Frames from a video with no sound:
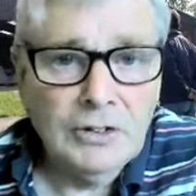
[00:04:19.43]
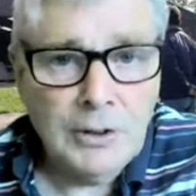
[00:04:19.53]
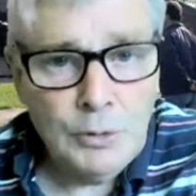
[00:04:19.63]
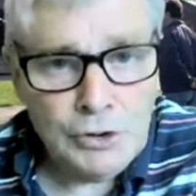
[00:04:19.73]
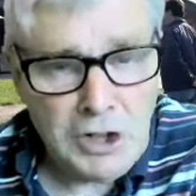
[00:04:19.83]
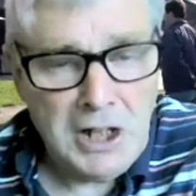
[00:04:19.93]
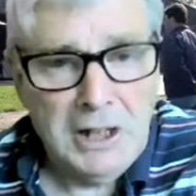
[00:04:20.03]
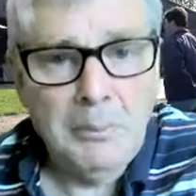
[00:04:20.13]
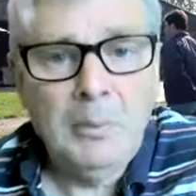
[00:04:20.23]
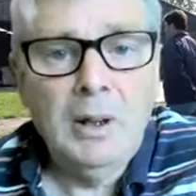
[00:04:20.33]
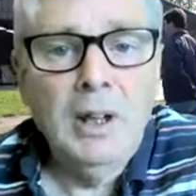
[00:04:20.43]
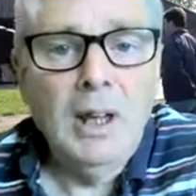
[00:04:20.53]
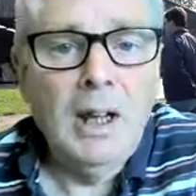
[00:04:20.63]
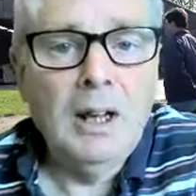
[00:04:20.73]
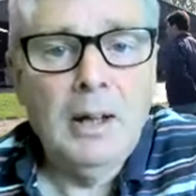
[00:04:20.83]
It's no shame,
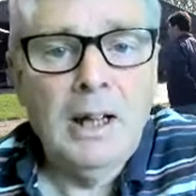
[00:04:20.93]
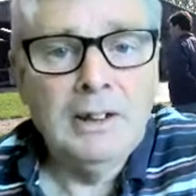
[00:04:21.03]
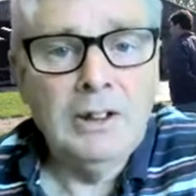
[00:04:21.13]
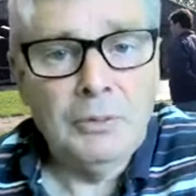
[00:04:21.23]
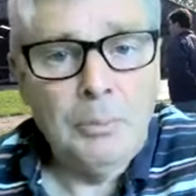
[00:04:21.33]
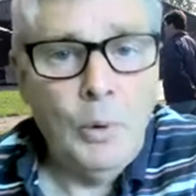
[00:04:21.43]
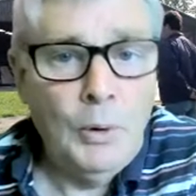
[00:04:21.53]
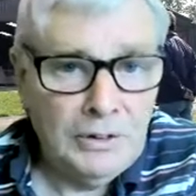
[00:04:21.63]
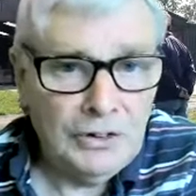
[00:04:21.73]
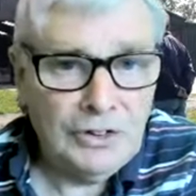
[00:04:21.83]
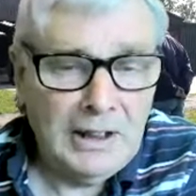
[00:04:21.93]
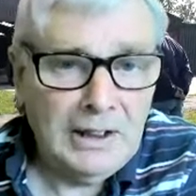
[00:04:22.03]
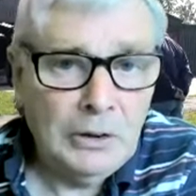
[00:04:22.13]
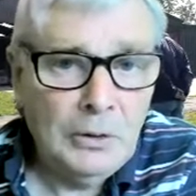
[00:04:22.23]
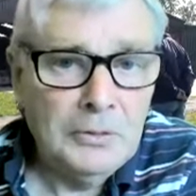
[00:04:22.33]
and it's pointless
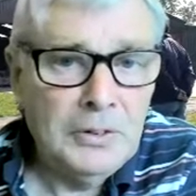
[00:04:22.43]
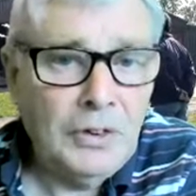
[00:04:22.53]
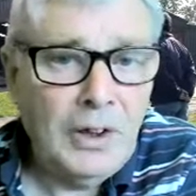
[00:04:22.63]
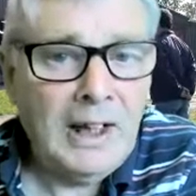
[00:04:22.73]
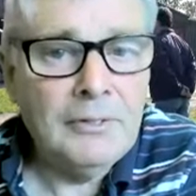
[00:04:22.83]
taking off if you